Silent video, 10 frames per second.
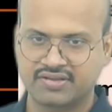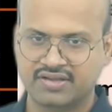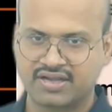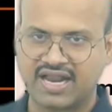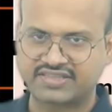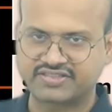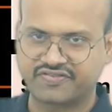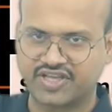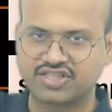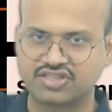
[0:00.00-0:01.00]

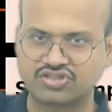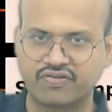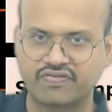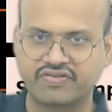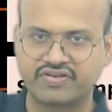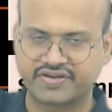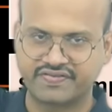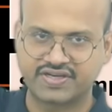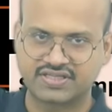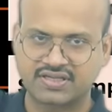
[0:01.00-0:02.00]
classifications of
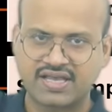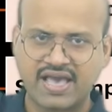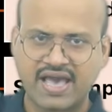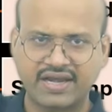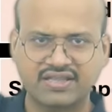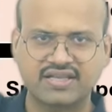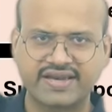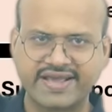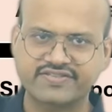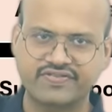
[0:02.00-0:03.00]
rivers, and in the
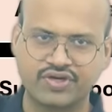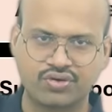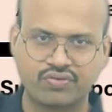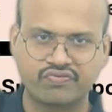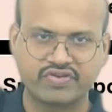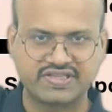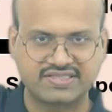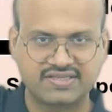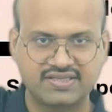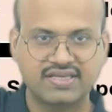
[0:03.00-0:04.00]
next video we will
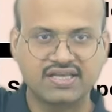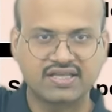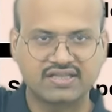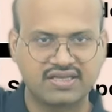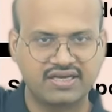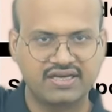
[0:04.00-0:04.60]
see the